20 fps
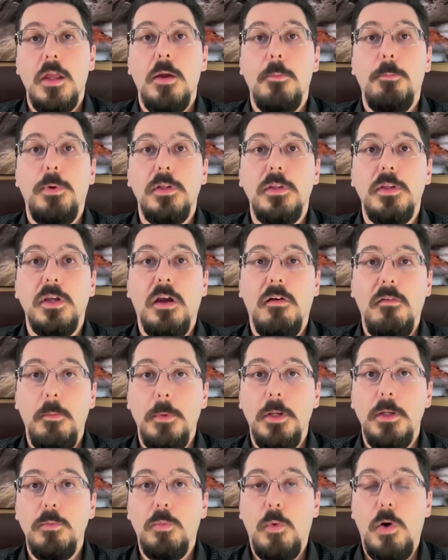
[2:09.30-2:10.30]
But the
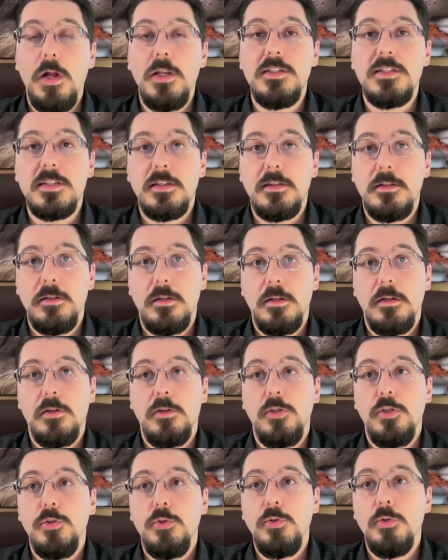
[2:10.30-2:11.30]
government wants
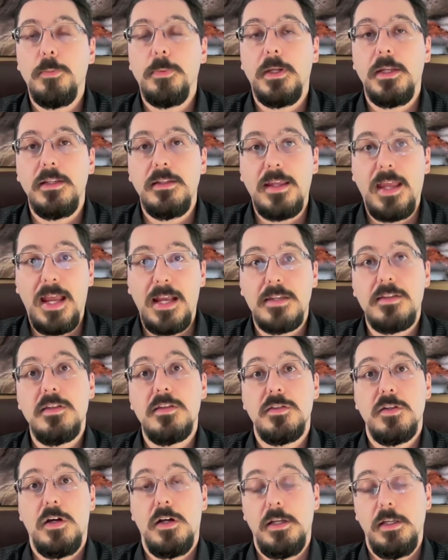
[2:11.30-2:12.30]
you to pay
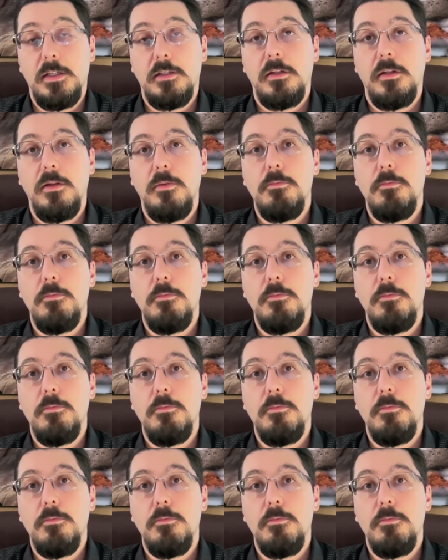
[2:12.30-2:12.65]
taxes on it,